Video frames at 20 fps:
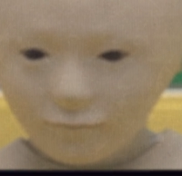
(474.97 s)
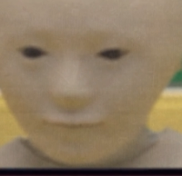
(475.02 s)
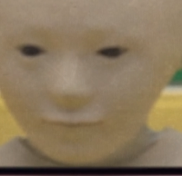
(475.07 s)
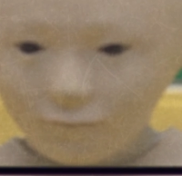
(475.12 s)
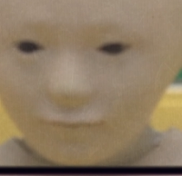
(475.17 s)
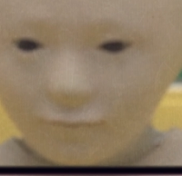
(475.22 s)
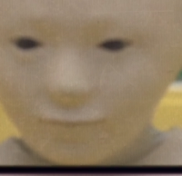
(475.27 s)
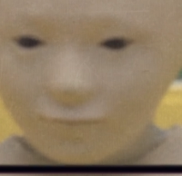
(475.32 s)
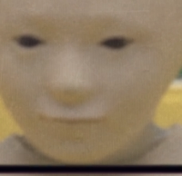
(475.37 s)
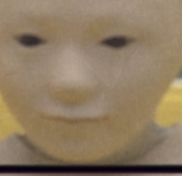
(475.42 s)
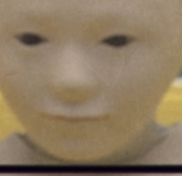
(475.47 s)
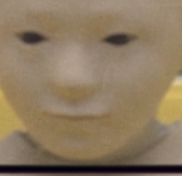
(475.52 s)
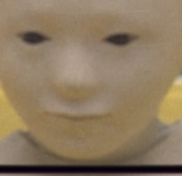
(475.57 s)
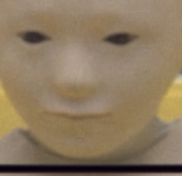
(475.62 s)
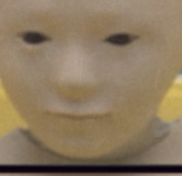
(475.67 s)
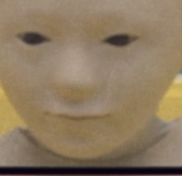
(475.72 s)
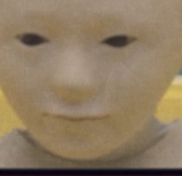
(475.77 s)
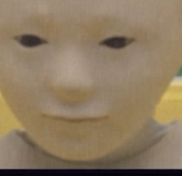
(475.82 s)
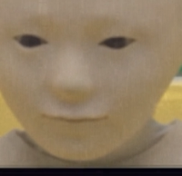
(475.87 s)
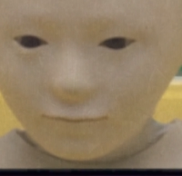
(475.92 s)
even
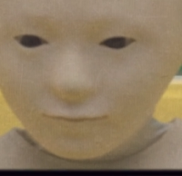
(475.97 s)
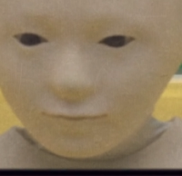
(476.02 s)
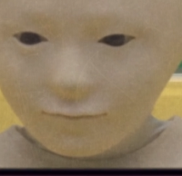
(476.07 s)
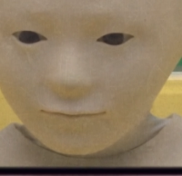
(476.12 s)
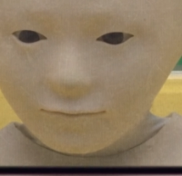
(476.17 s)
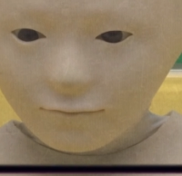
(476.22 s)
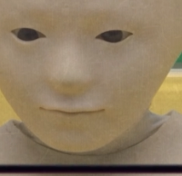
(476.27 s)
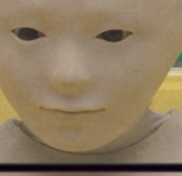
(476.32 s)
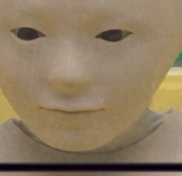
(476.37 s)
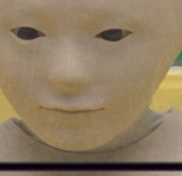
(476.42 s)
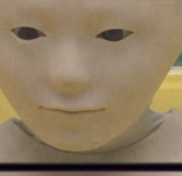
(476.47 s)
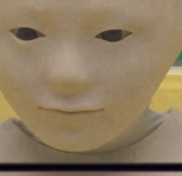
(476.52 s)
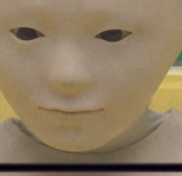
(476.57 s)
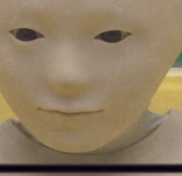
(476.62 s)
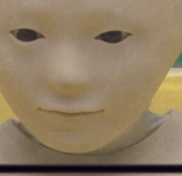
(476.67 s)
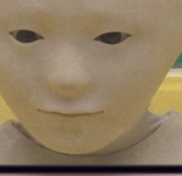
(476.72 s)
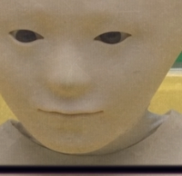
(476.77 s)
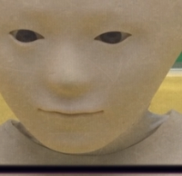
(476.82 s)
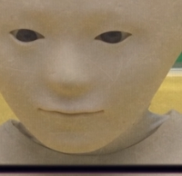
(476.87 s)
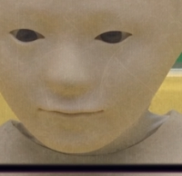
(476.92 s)
described as an
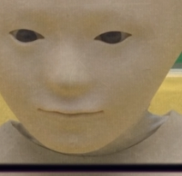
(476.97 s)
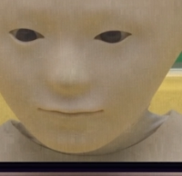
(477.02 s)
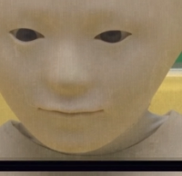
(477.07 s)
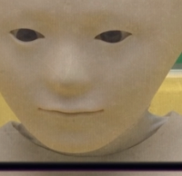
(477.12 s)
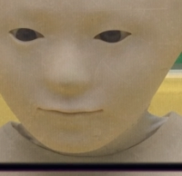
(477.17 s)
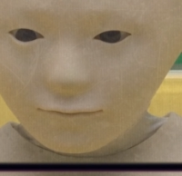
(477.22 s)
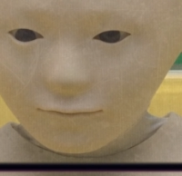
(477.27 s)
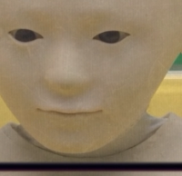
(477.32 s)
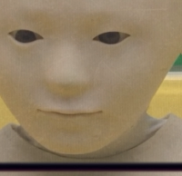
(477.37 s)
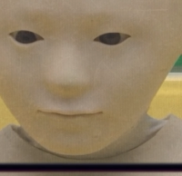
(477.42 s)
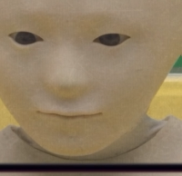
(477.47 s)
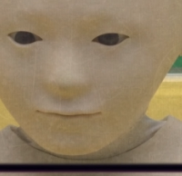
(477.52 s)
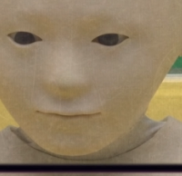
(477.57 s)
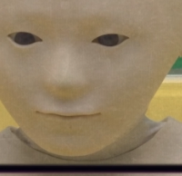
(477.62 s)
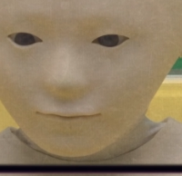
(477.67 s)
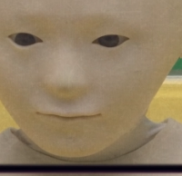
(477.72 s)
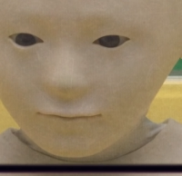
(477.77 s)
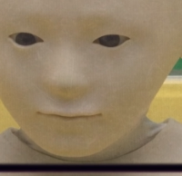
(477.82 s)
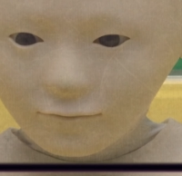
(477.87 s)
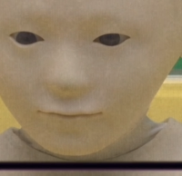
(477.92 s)
overgrown
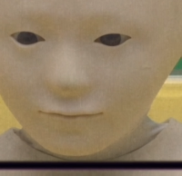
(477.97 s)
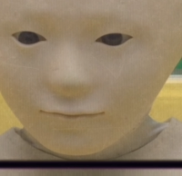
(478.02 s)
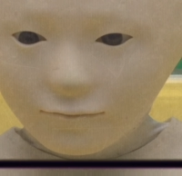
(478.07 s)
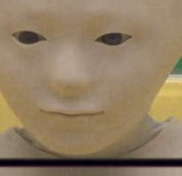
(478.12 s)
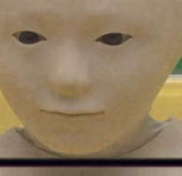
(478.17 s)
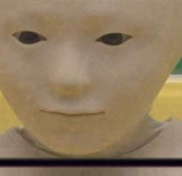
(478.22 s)
human